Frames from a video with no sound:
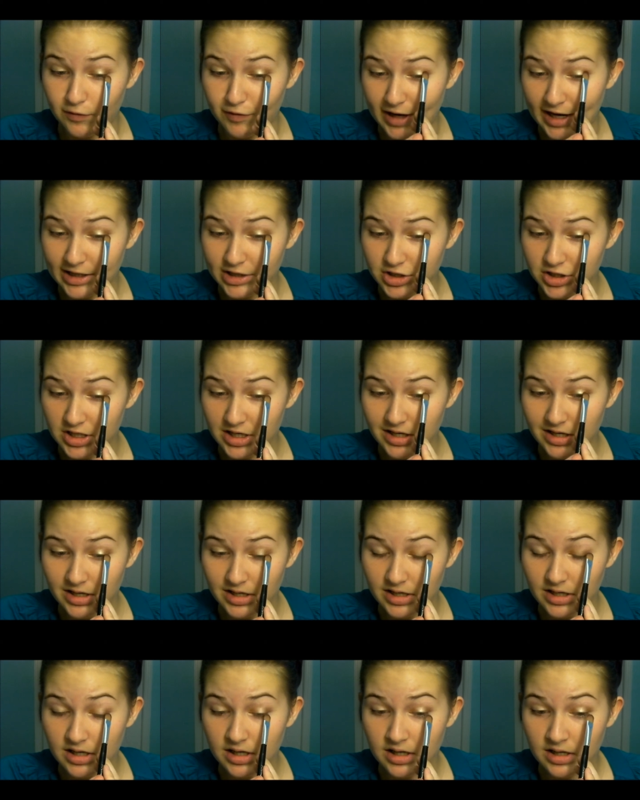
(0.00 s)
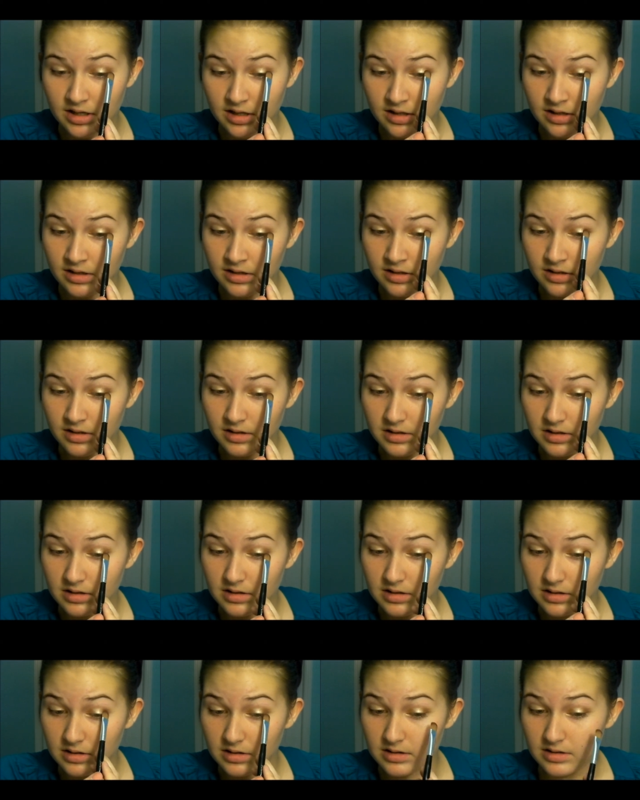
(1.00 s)
fashion.
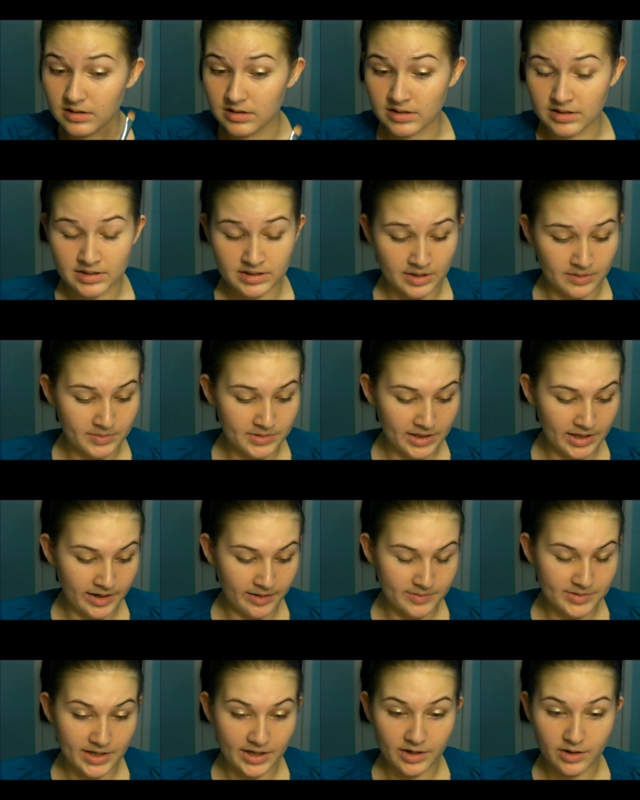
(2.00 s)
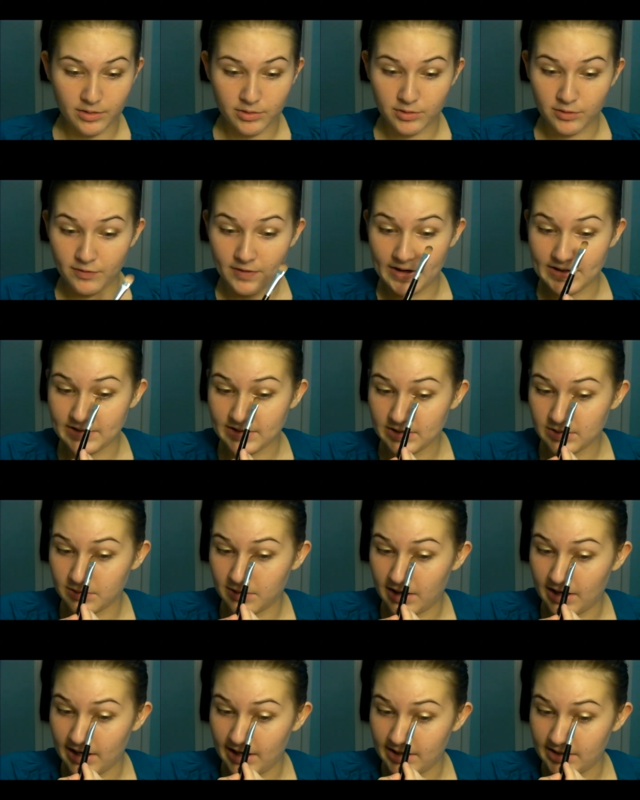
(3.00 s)
Sometimes I go through phases
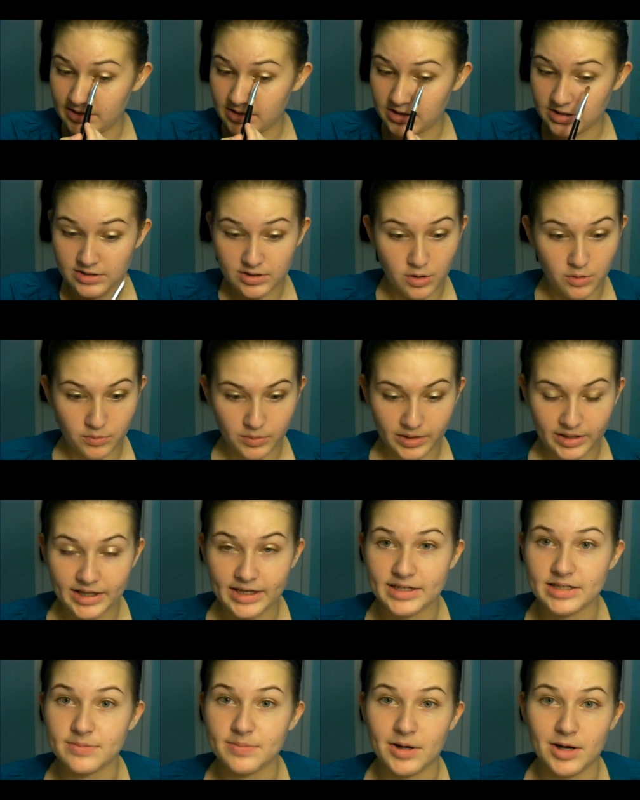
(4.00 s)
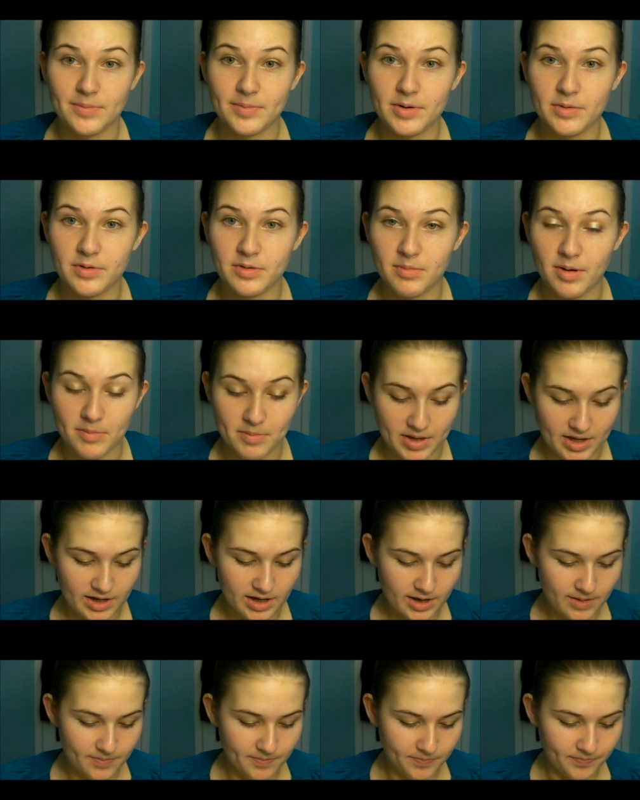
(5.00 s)
where I just don't really experiment with my
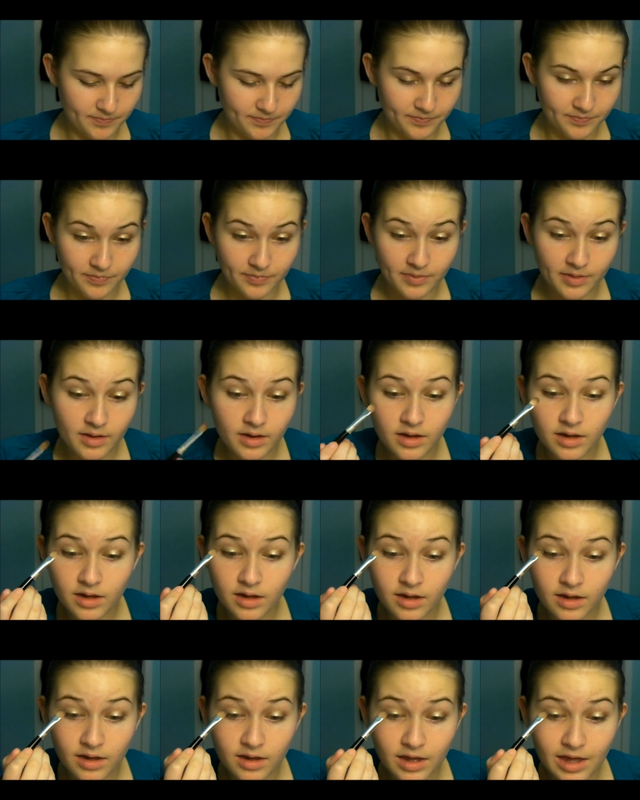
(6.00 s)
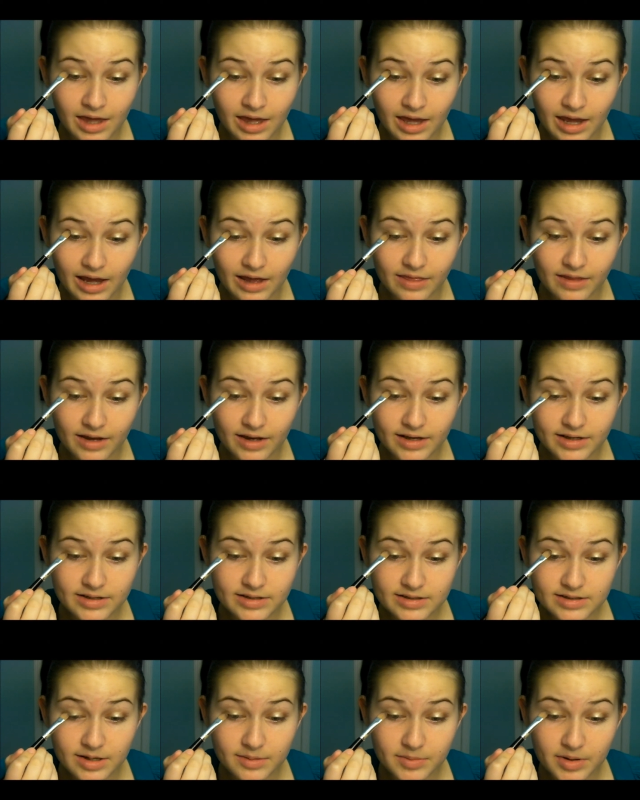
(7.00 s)
makeup. And then
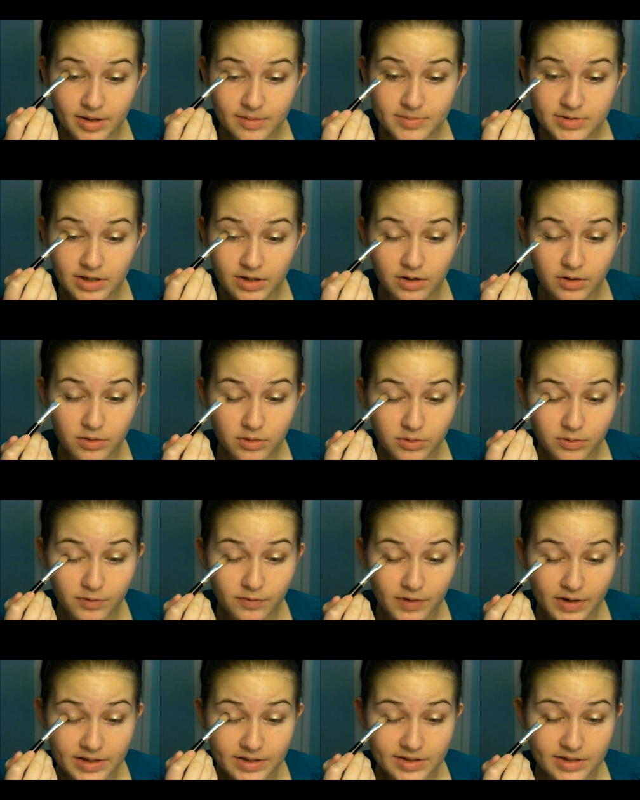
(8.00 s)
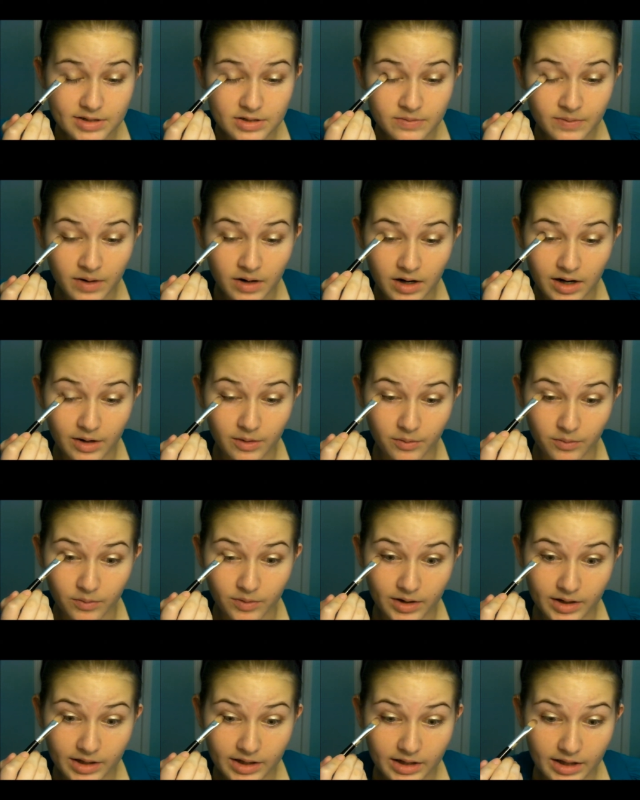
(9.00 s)
sometimes I go through phases where I
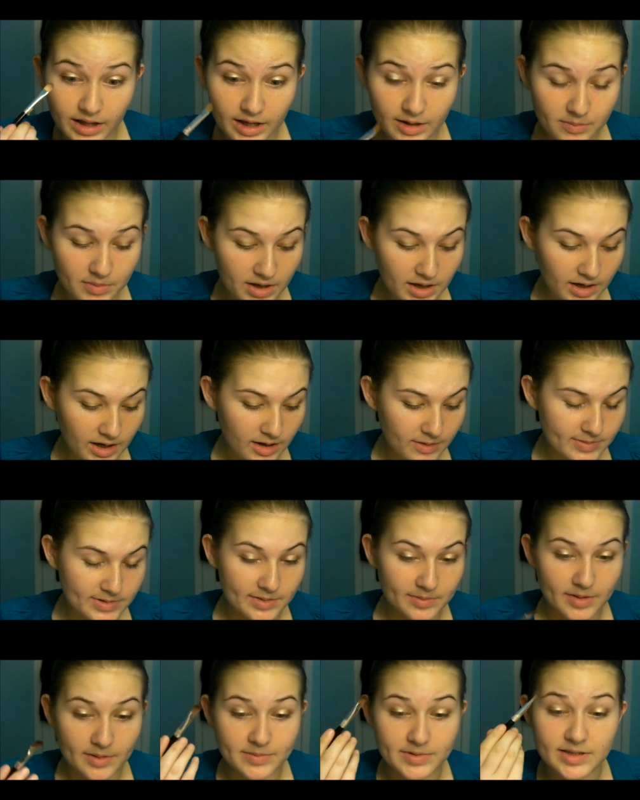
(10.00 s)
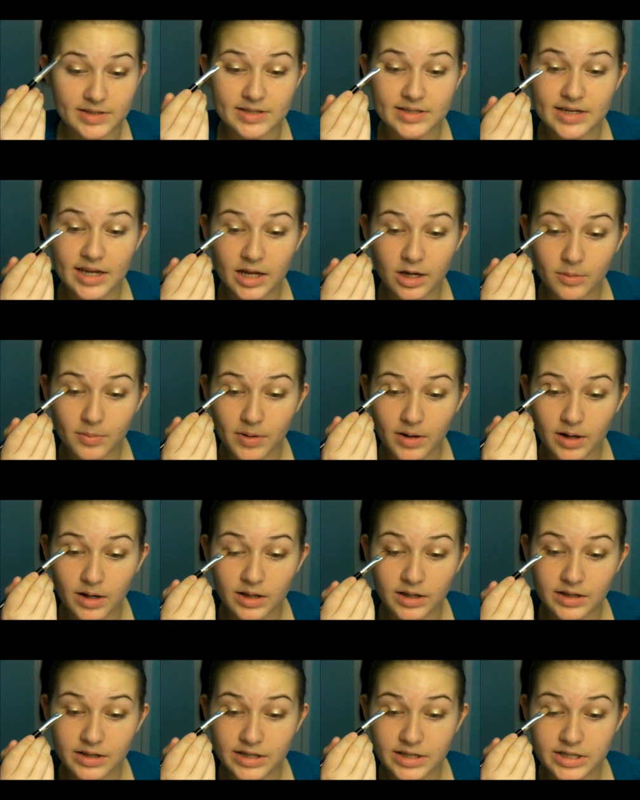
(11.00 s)
really like makeup, sometimes it's nail
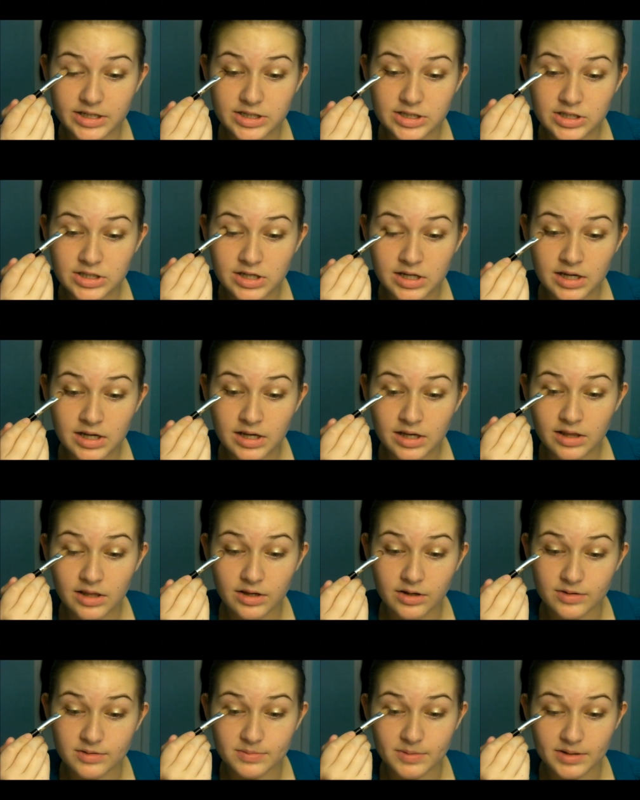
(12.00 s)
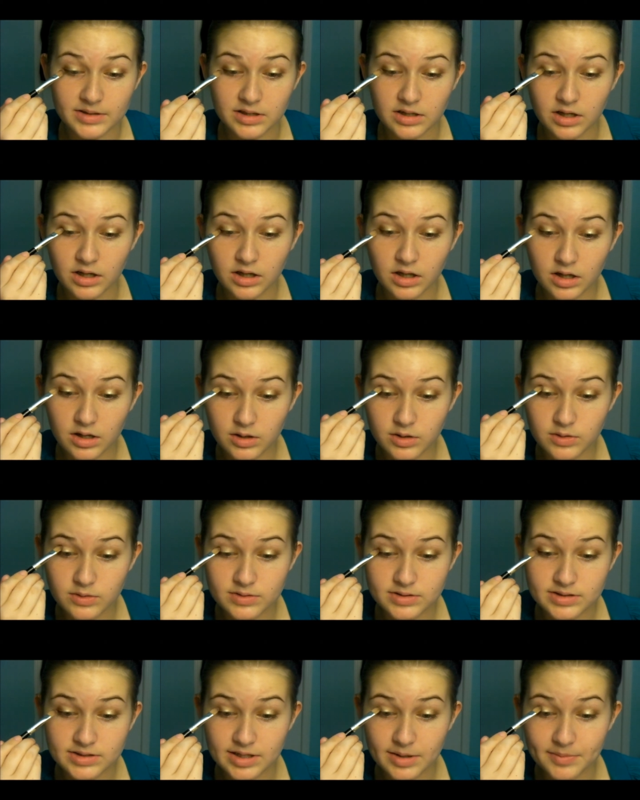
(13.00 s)
polish, it goes back to
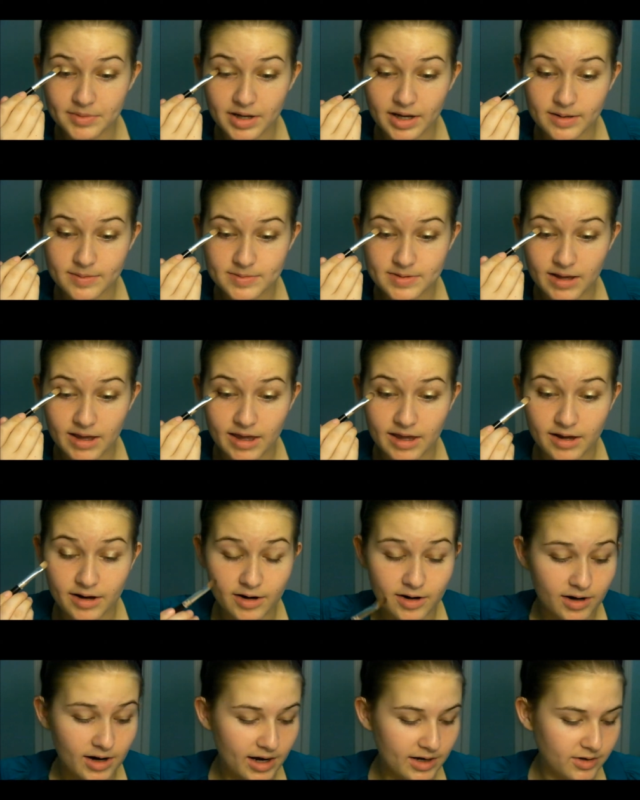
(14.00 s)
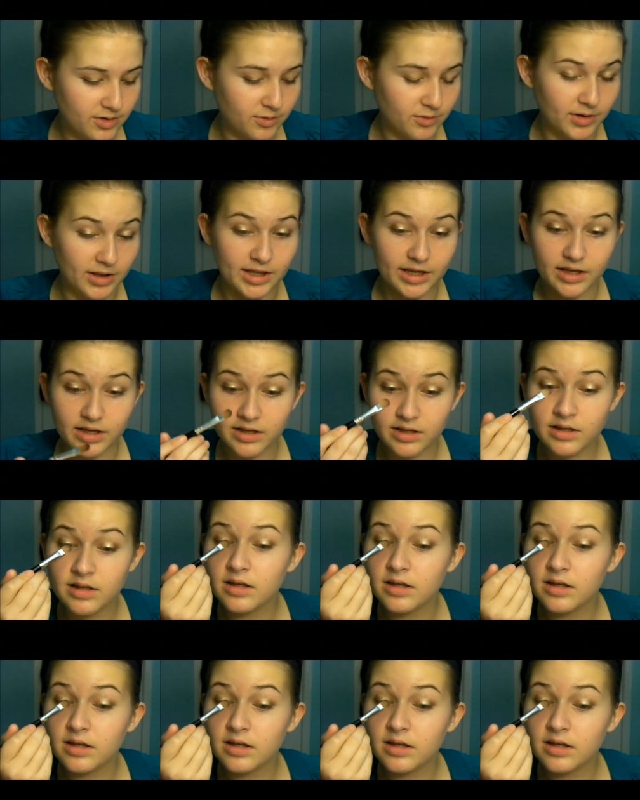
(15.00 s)
clothes, sometimes hair. I don't really